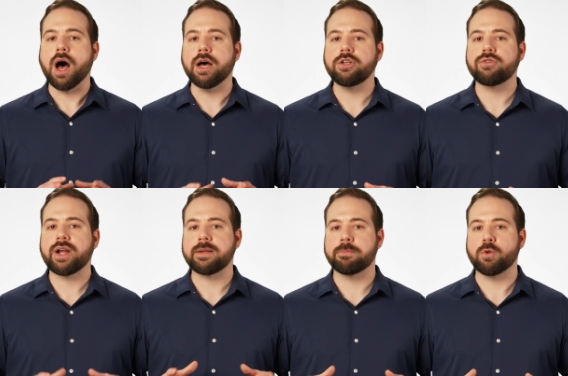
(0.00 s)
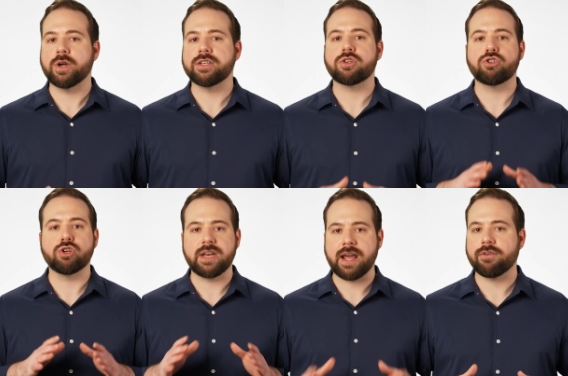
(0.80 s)
Untrained employees
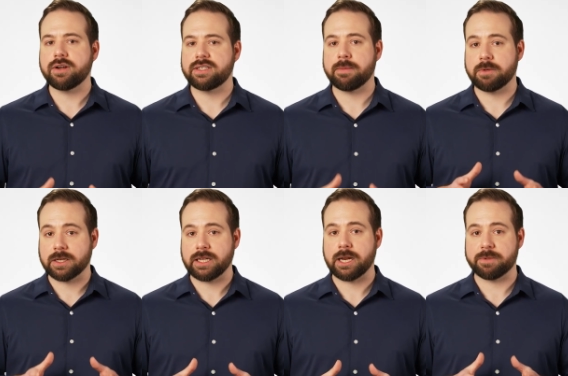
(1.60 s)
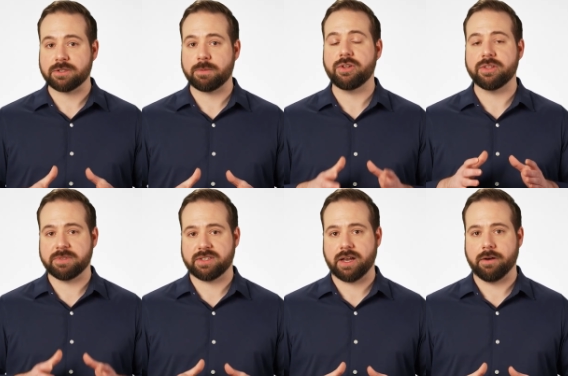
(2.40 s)
should never attempt to clean up a spill
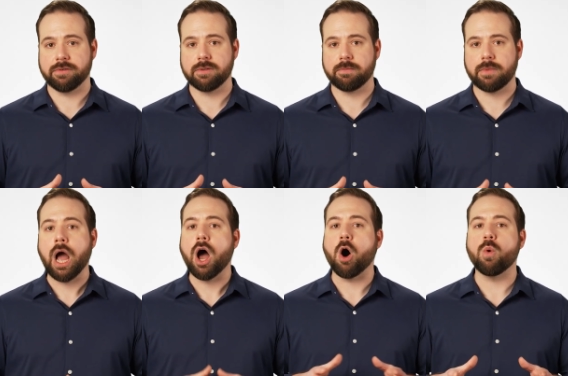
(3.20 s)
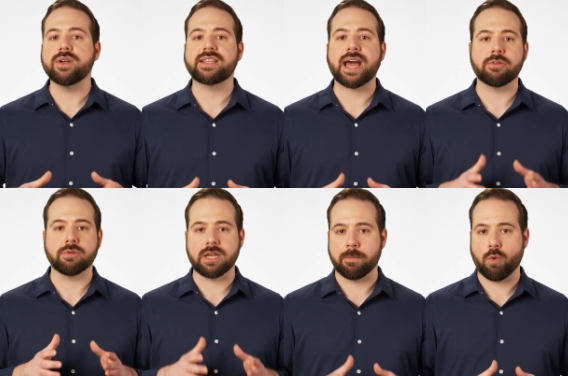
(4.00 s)
themselves. Always gather
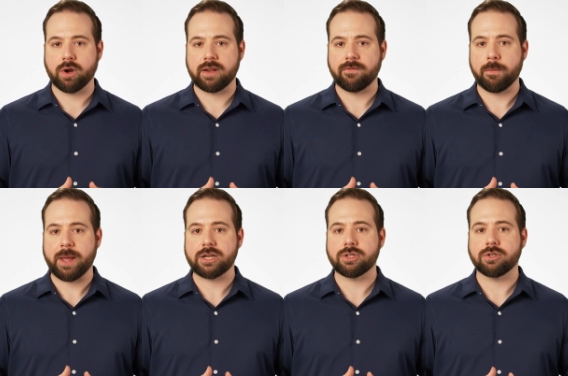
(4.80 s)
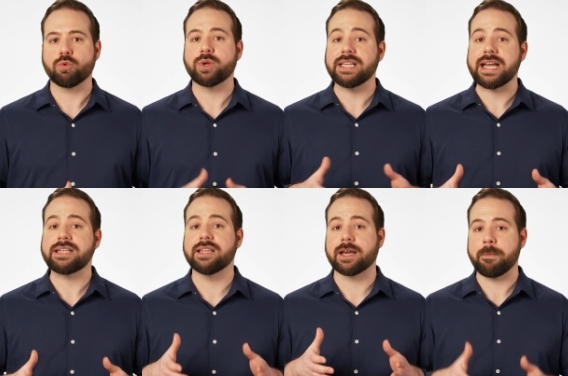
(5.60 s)
the important information to relay
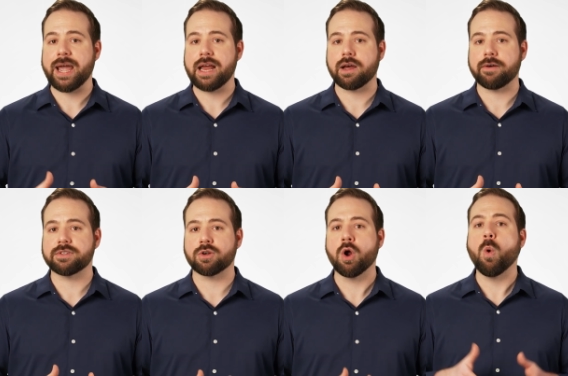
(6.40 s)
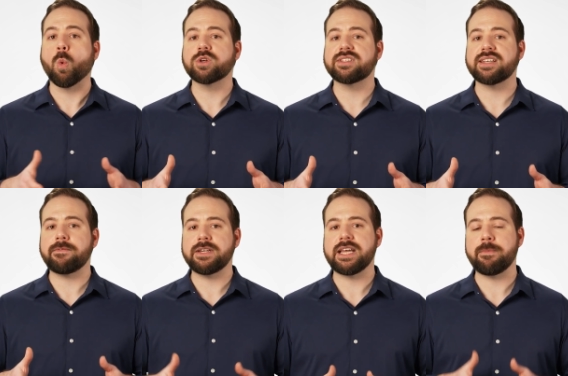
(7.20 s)
to the command officer or
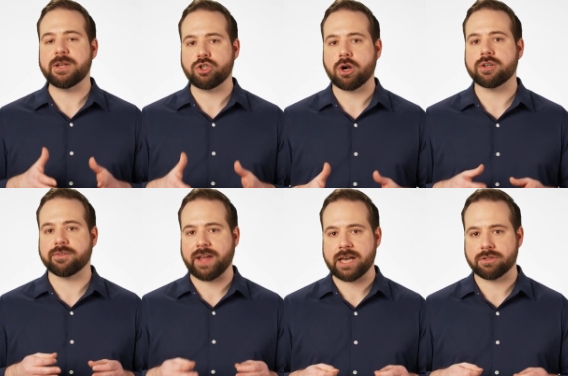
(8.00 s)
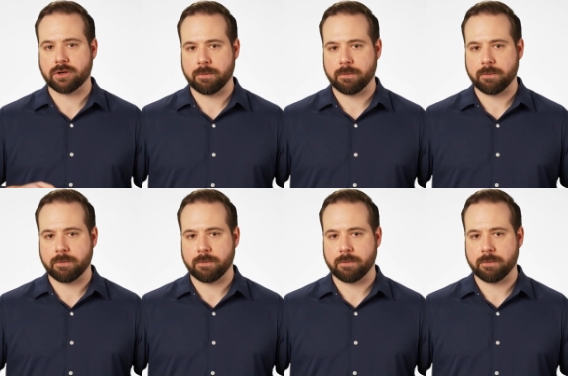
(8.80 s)
safety team in charge of hazard